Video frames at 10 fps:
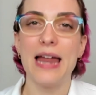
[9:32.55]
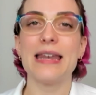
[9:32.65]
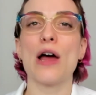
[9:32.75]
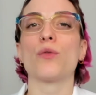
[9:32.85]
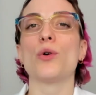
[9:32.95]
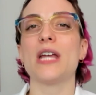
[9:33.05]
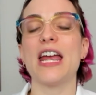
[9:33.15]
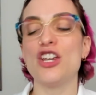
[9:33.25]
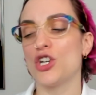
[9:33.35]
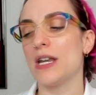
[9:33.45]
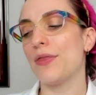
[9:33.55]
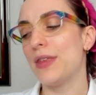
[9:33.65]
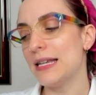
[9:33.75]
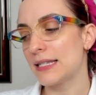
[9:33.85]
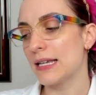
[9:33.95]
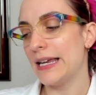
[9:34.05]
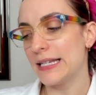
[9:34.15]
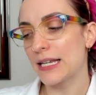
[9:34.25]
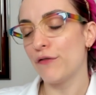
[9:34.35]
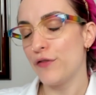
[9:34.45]
Now rotation, this
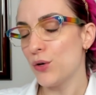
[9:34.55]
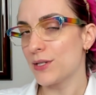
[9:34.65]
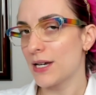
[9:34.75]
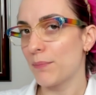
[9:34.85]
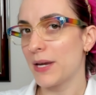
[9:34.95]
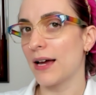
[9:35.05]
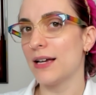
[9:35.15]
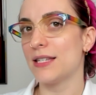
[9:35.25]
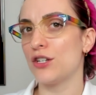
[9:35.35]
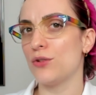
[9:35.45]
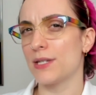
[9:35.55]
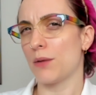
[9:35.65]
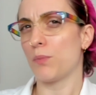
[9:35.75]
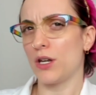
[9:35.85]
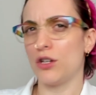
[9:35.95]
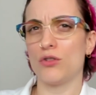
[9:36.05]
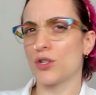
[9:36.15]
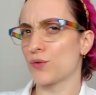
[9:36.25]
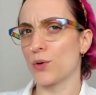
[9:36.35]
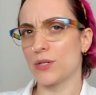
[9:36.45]
is confusing because you said, but you
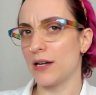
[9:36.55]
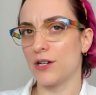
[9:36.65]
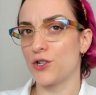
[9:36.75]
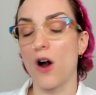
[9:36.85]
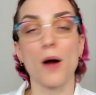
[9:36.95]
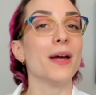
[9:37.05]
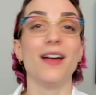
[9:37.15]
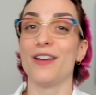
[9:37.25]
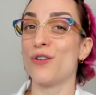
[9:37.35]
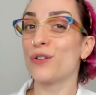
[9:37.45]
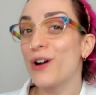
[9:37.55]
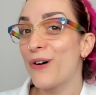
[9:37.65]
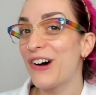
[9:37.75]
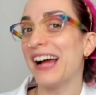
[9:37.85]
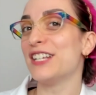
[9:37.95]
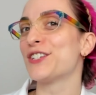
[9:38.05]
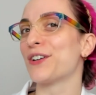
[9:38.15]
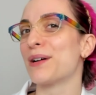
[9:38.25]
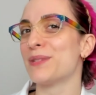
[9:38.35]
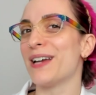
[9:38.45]
just rotated your arm. No, no, no, I
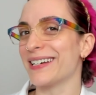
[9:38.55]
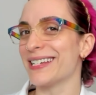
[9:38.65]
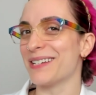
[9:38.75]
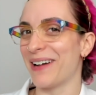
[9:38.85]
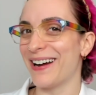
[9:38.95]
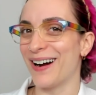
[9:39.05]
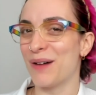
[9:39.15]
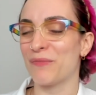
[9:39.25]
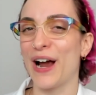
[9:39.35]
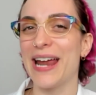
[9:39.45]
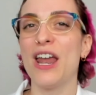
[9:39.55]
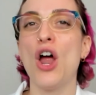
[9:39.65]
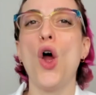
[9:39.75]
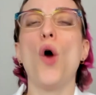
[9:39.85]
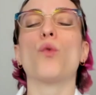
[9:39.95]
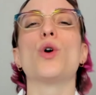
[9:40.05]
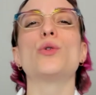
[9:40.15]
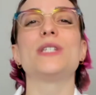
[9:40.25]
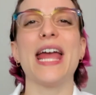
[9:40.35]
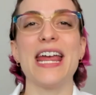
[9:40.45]
circumducted my arm, right?
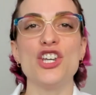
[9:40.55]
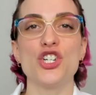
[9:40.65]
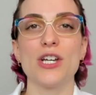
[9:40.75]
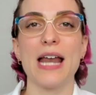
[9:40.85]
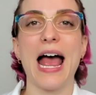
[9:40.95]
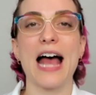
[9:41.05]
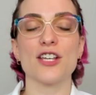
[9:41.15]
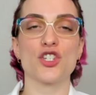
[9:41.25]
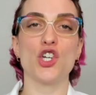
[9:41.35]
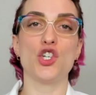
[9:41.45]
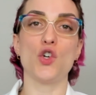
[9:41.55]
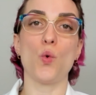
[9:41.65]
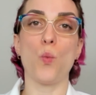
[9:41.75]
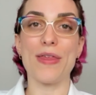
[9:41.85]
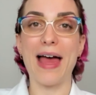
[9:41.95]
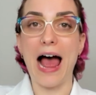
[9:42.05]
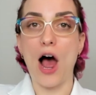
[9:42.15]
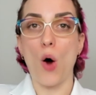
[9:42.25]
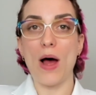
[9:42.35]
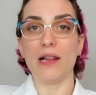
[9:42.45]
Rotation has to do with
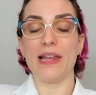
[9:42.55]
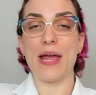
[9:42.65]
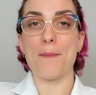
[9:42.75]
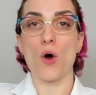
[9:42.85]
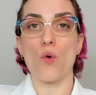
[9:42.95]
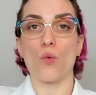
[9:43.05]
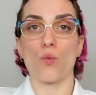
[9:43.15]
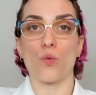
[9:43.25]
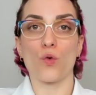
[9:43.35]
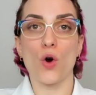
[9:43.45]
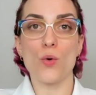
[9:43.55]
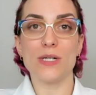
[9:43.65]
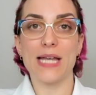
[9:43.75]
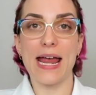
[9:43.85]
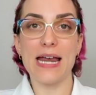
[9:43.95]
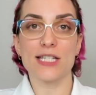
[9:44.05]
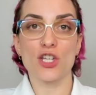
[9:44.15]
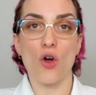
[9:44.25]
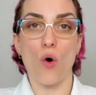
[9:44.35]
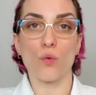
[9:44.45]
how a limb rotates
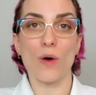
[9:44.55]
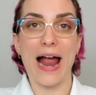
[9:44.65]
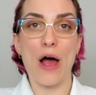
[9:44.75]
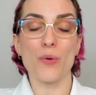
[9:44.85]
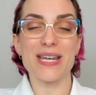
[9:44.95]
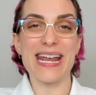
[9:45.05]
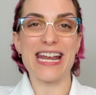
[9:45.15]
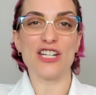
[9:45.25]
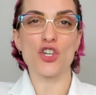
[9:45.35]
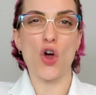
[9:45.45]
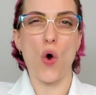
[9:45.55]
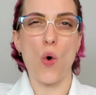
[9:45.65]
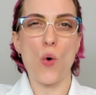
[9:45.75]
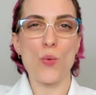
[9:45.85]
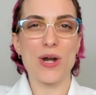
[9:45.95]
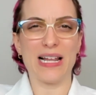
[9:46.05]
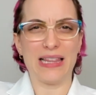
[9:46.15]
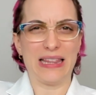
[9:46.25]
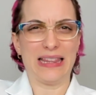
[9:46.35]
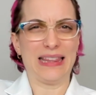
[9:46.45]
around its own,
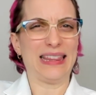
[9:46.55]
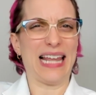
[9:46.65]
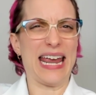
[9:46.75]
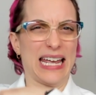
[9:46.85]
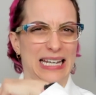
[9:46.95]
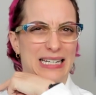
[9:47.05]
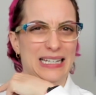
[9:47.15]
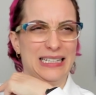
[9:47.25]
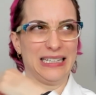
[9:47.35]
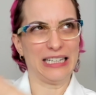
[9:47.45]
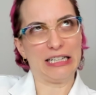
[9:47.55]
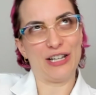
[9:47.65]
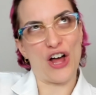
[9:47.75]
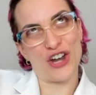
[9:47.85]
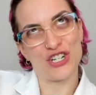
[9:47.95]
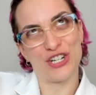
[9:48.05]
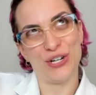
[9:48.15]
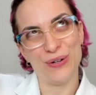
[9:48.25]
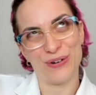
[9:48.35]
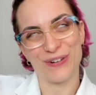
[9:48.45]
like,
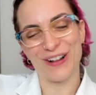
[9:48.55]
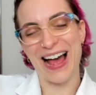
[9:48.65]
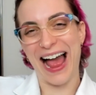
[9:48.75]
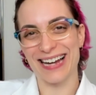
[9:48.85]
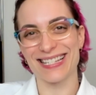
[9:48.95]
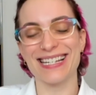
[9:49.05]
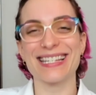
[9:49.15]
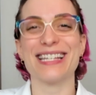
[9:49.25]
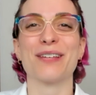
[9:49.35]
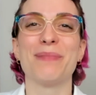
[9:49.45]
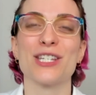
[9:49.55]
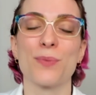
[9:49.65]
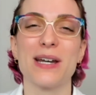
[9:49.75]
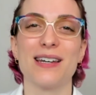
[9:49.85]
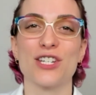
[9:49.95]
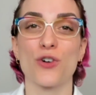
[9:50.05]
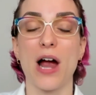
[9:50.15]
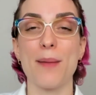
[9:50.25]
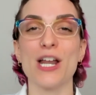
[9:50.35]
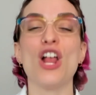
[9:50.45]
longitudinal axis is the best way to
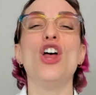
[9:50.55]
describe it.